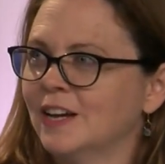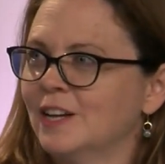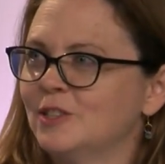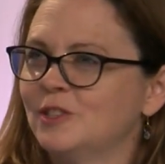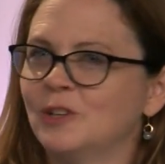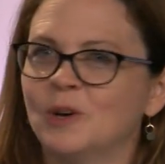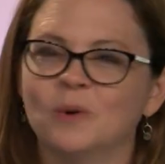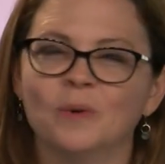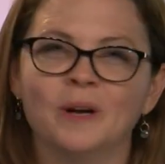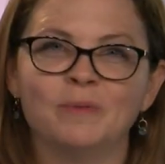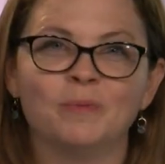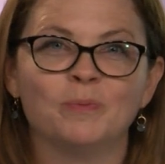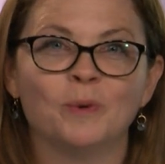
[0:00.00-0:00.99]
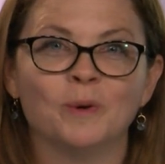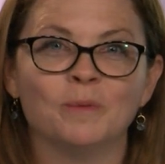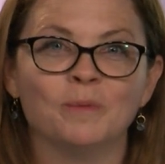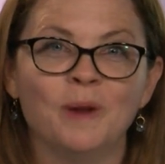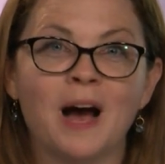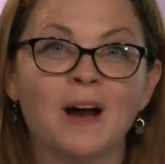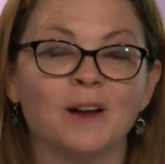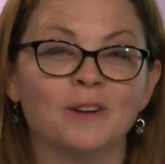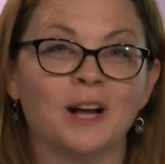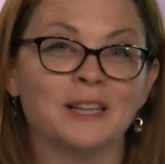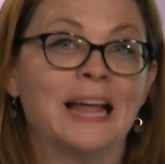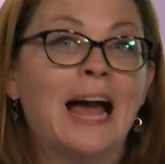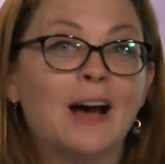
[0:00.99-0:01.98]
So if we're not
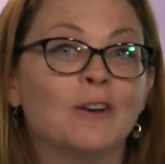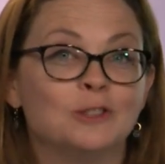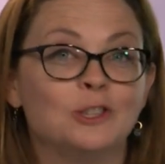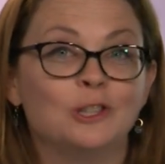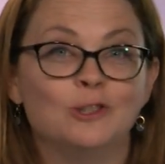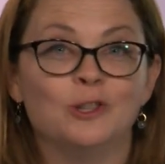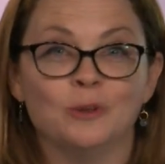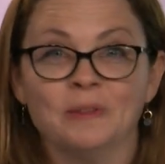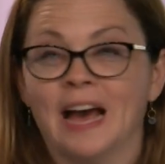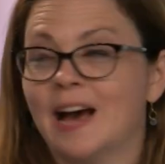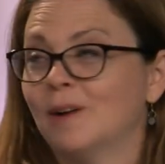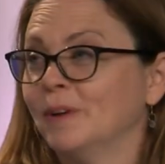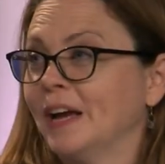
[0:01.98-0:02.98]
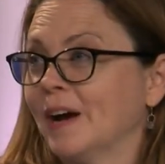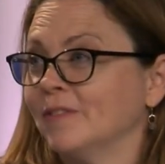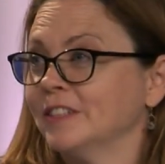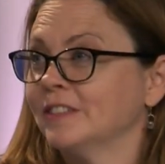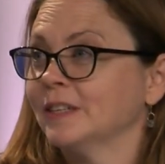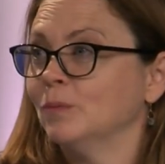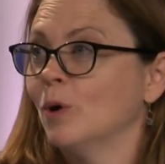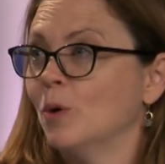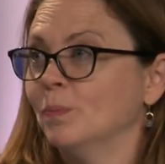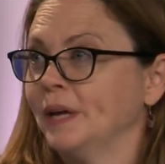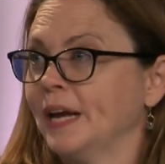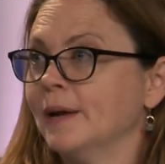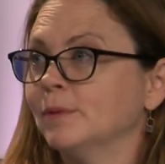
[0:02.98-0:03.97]
allowed to do that, we obviously won't
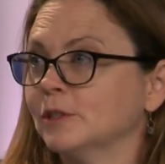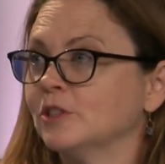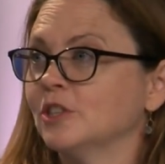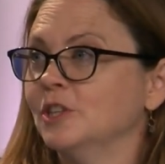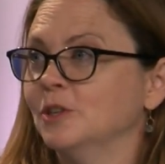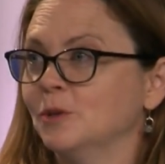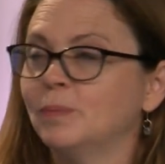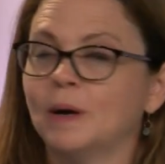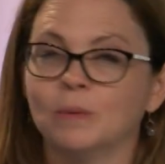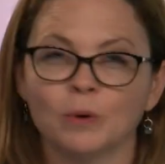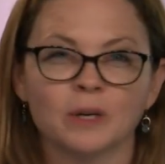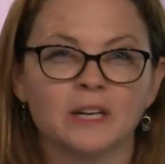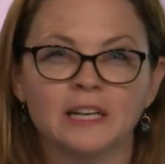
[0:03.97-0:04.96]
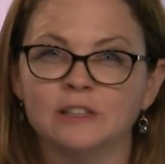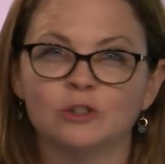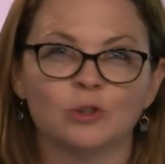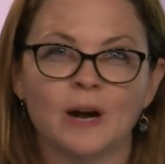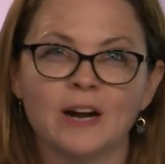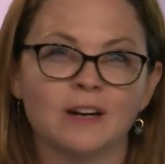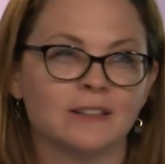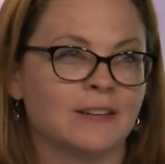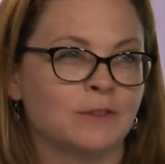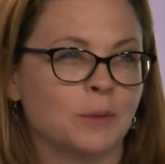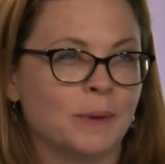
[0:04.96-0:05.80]
be able to, but we're going to try our level